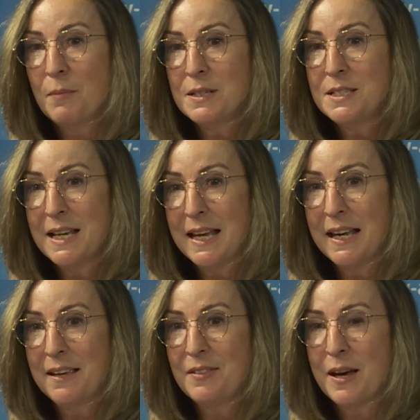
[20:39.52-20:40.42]
A
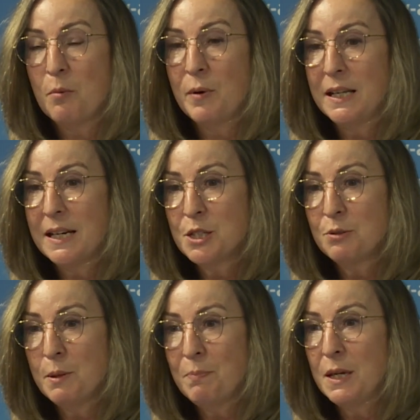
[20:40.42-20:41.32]
saying that we like to
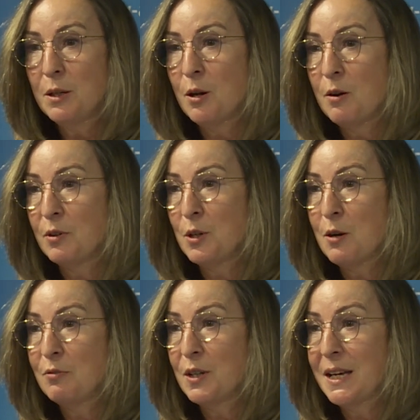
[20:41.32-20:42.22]
repeat over and
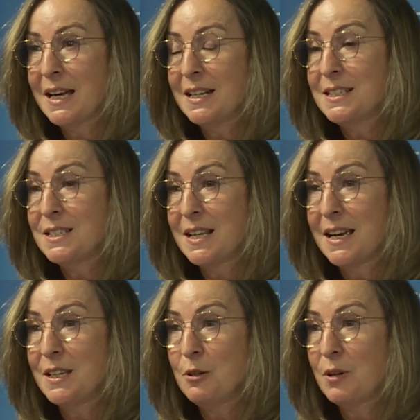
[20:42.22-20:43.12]
over again is
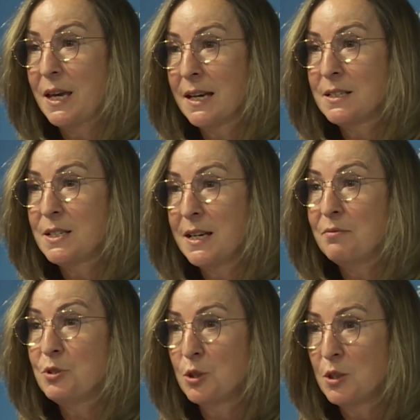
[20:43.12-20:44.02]
that you can't
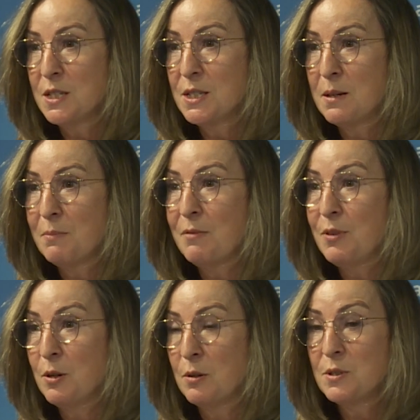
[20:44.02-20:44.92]
save journalism if
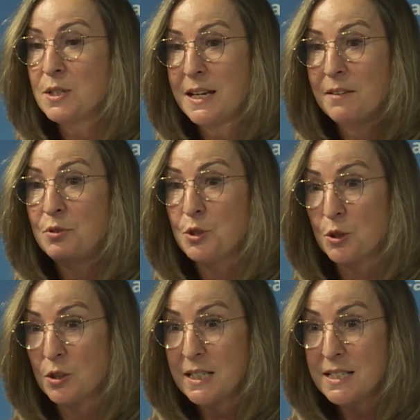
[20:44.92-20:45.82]
you don't save
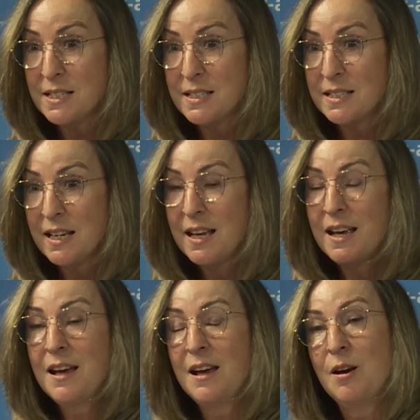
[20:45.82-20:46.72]
journalists.
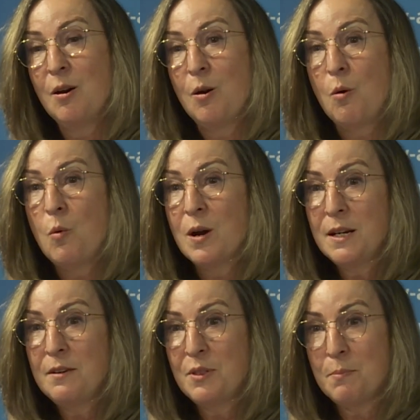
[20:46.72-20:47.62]
One
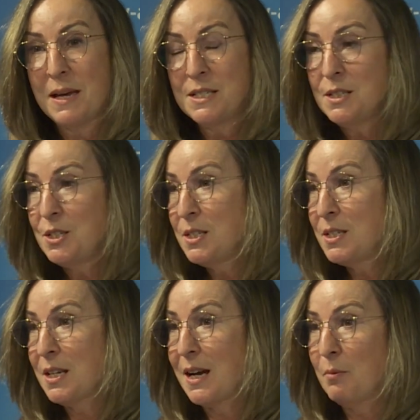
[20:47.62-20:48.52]
of the messages
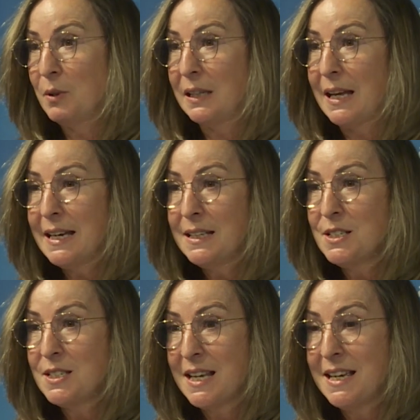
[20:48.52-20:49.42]
that I would like to
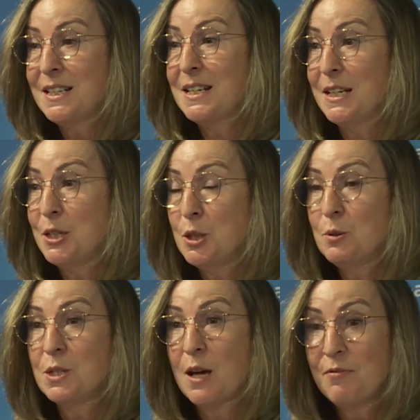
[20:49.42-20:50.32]
send, and I do
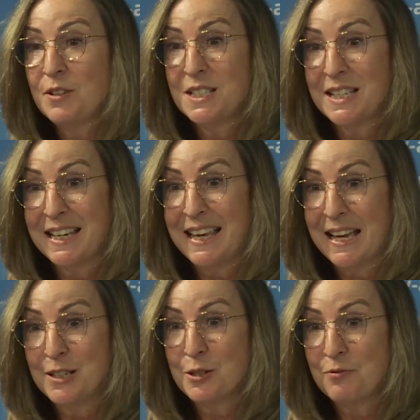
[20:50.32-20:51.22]
as often as I
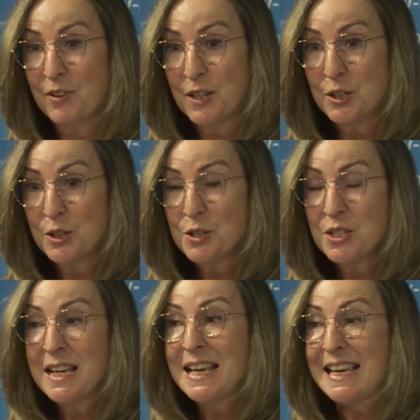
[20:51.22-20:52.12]
can, to funders
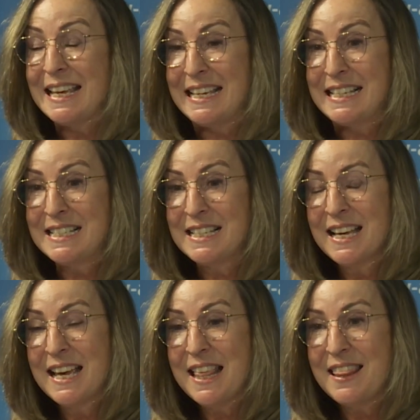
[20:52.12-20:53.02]
is
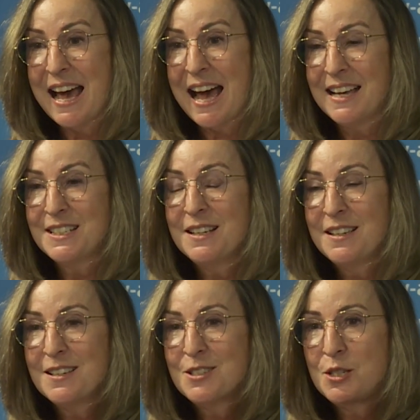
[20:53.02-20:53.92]
that
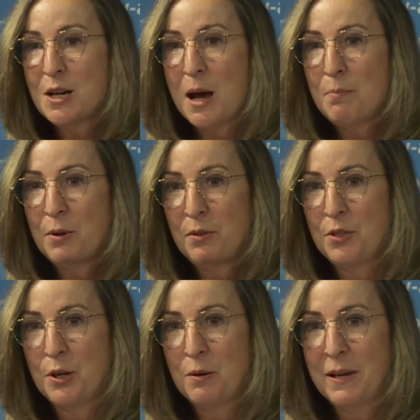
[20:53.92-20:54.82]
stop
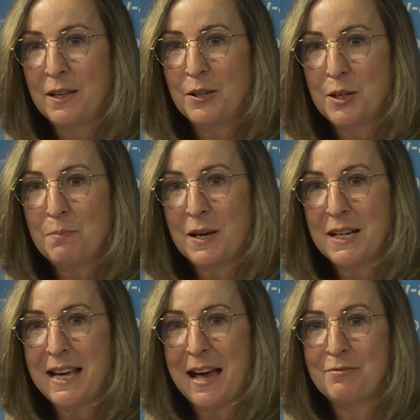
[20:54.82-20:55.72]
throwing good
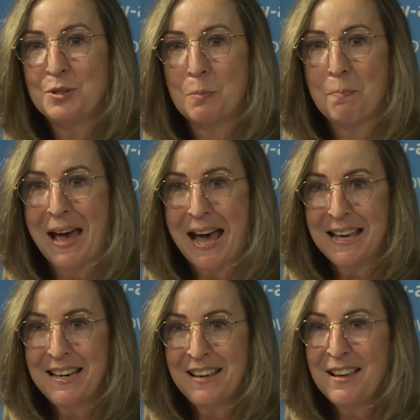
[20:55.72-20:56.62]
money after
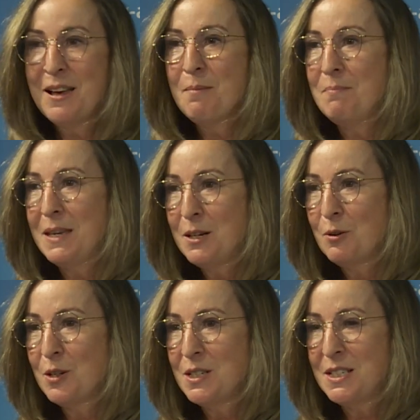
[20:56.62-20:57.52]
bad. Media
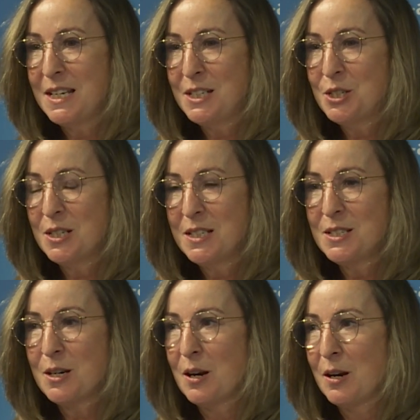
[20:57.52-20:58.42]
organizations
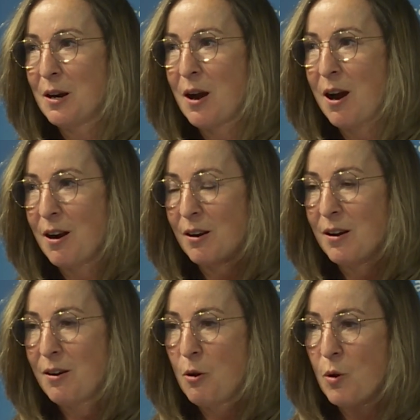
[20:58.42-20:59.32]

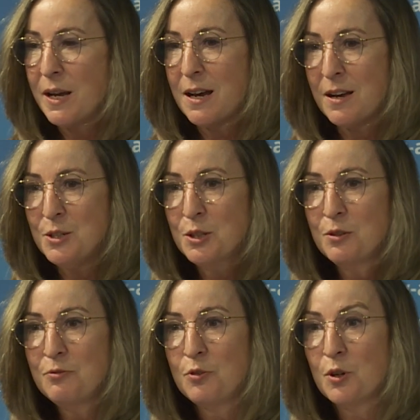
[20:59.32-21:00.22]
are going
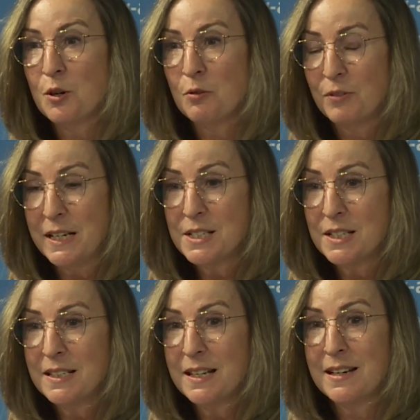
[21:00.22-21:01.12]
under for a
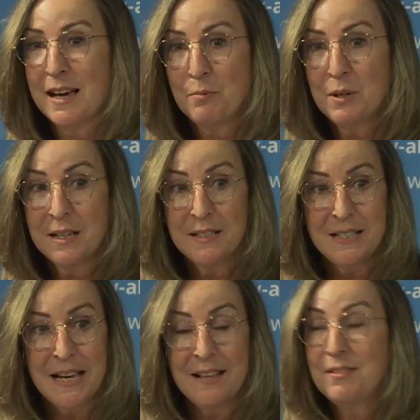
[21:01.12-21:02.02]
reason, and I would
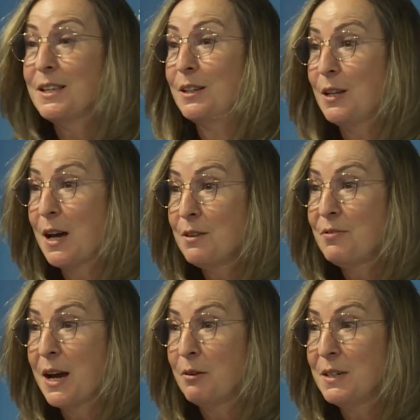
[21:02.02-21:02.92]
contend that a lot of
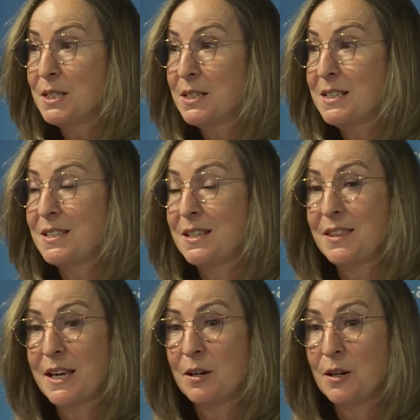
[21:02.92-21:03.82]
that reason is that
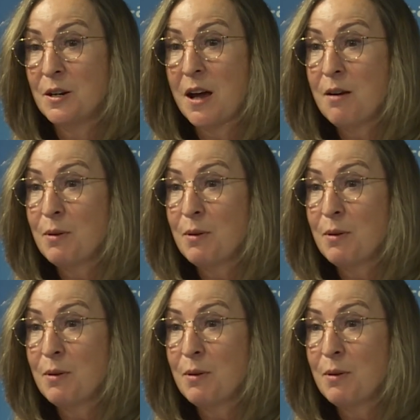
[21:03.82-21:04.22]
they are not